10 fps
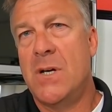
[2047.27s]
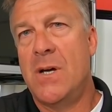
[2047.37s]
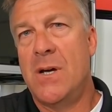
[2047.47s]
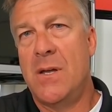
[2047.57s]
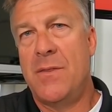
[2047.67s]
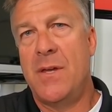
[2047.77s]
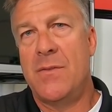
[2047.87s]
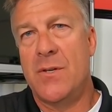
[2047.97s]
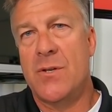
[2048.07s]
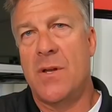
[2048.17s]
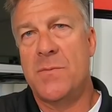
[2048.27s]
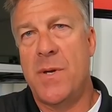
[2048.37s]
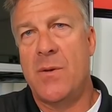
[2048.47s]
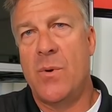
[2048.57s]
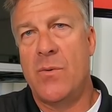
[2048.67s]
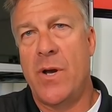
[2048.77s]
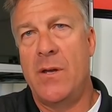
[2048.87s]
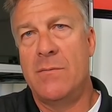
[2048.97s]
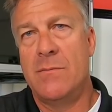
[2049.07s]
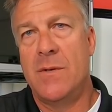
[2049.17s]
I think that Sean's making one,
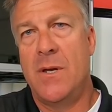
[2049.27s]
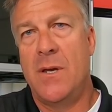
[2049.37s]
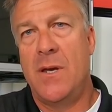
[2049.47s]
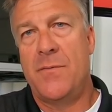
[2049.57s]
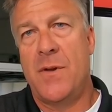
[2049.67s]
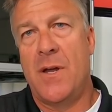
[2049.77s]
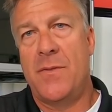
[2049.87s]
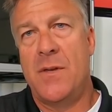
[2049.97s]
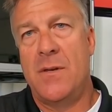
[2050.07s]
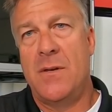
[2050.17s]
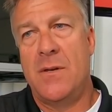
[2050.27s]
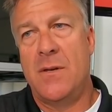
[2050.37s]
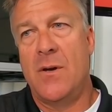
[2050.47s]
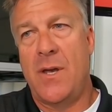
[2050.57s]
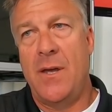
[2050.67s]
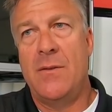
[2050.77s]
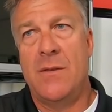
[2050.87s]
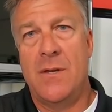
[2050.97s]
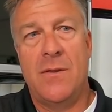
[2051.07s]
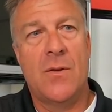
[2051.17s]
right? Yeah. if not, are. then okay.
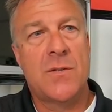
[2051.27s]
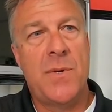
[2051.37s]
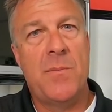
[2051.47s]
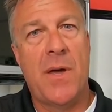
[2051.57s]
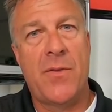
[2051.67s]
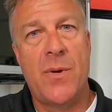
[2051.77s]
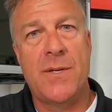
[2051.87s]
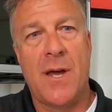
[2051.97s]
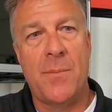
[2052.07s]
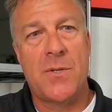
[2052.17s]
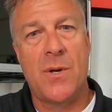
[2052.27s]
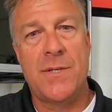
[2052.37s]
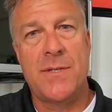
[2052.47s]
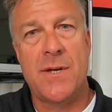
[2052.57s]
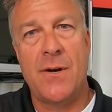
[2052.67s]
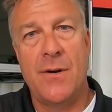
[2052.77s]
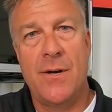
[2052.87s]
Then those would be my three top choices there.